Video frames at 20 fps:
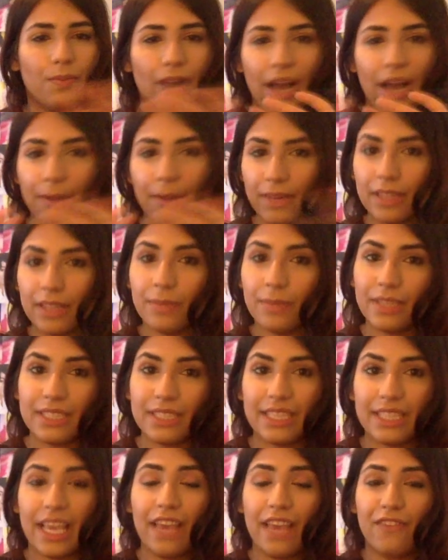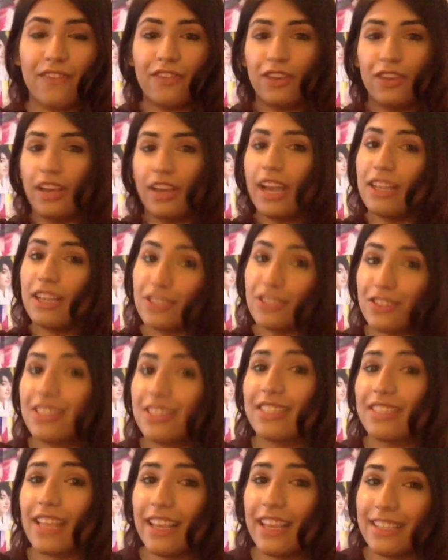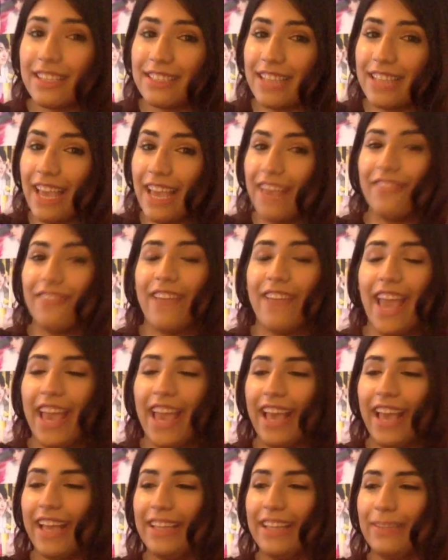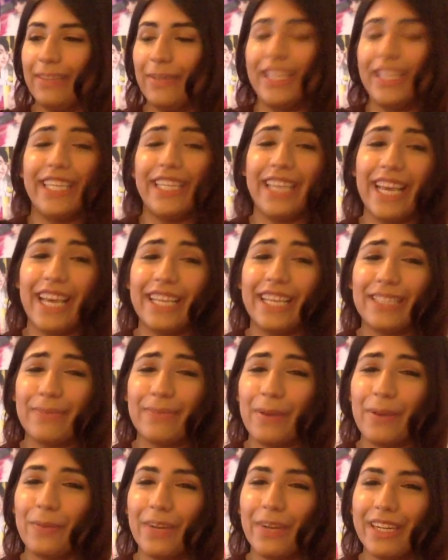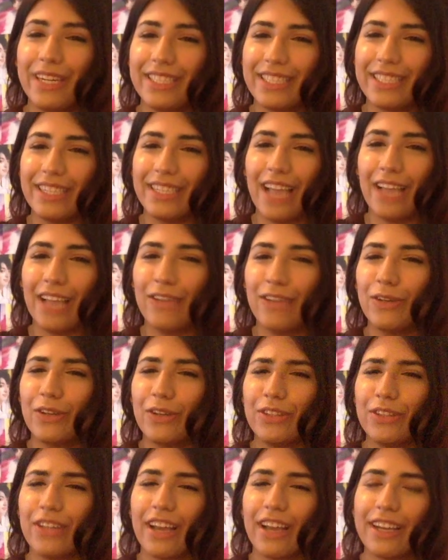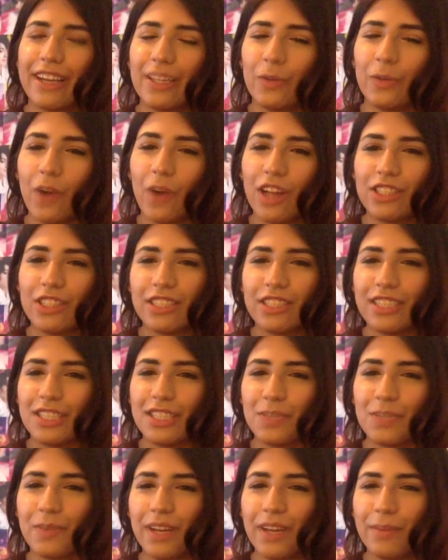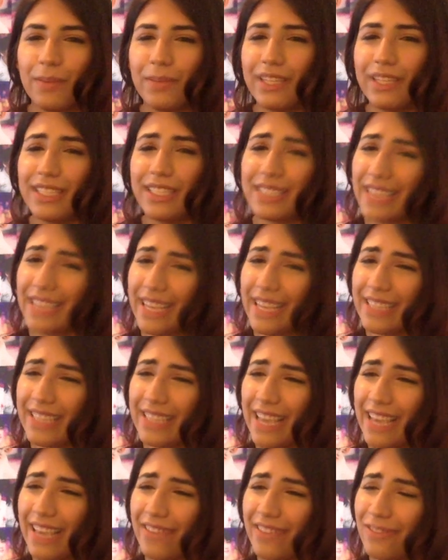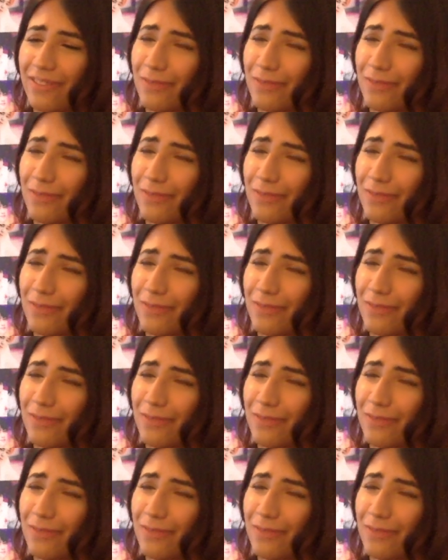I'm gonna be safe. You guys should stay safe. And BTS members, I know you're not gonna watch this, but please stay safe.